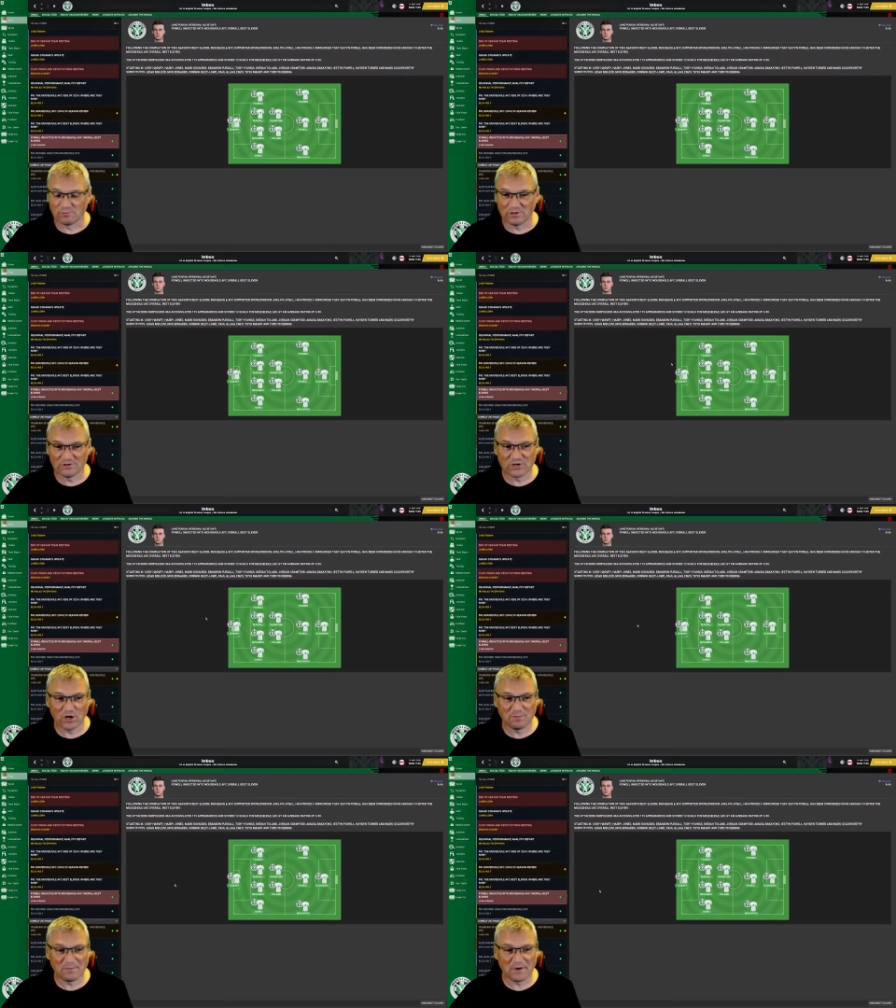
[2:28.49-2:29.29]
Will
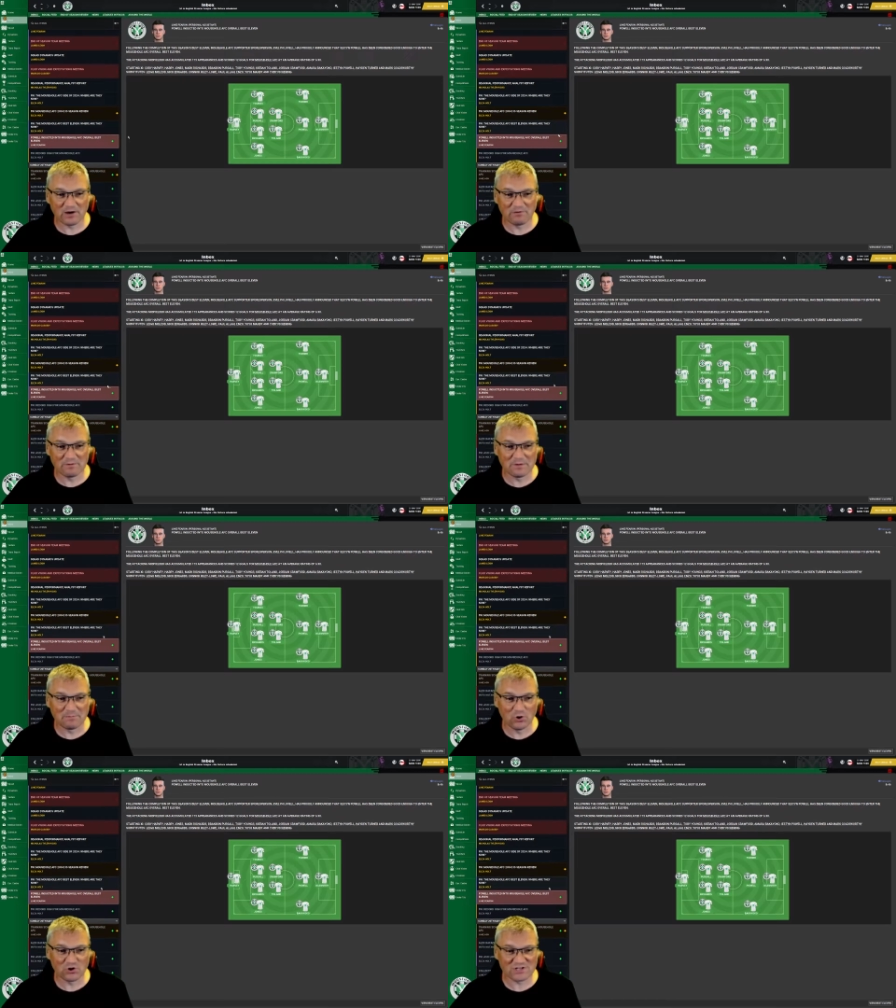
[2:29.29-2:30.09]
Toby Pickering
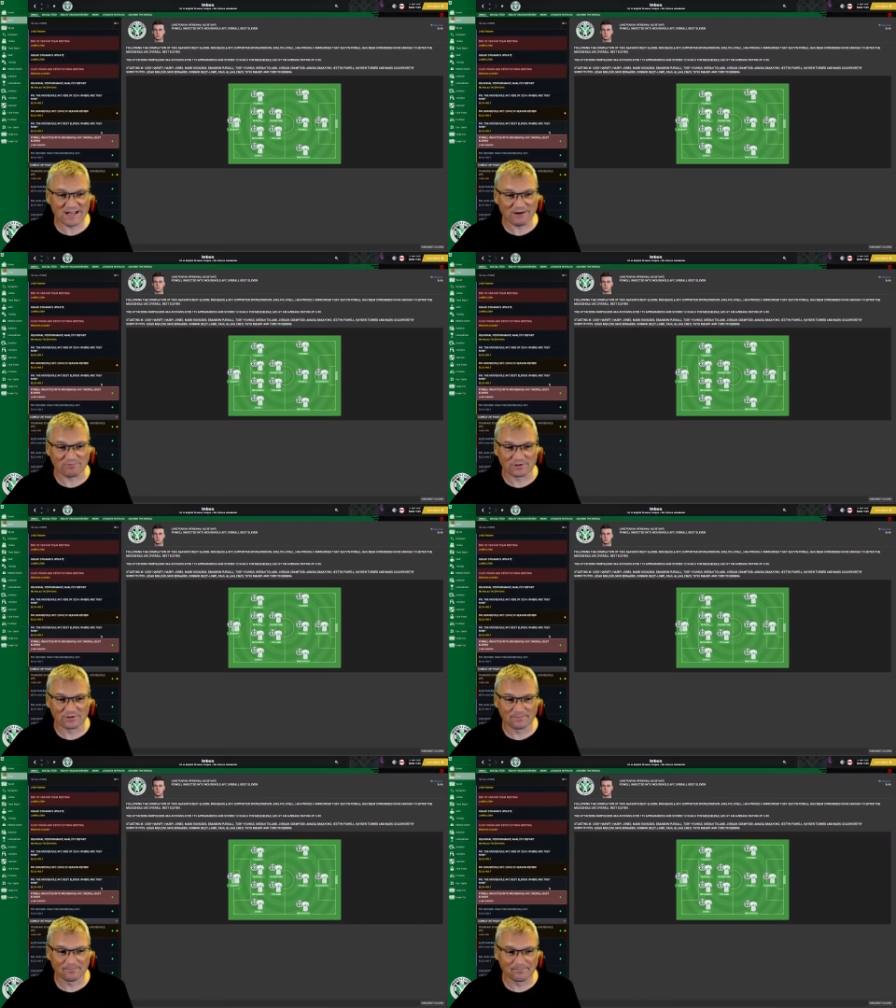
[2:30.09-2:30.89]
be pushed out?